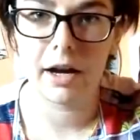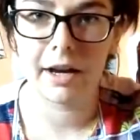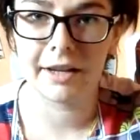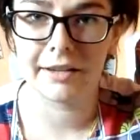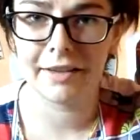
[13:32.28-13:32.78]

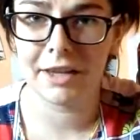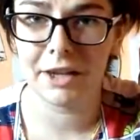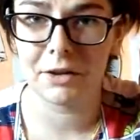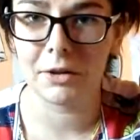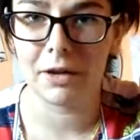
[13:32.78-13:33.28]
I
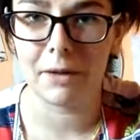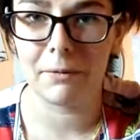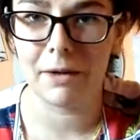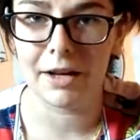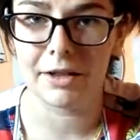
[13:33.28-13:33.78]
think you know
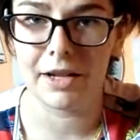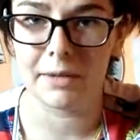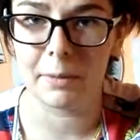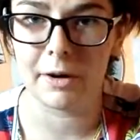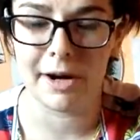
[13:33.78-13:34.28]
that Flash
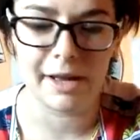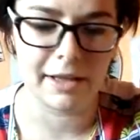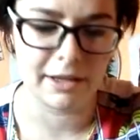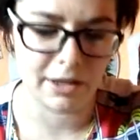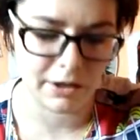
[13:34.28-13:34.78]
is Barry Allen,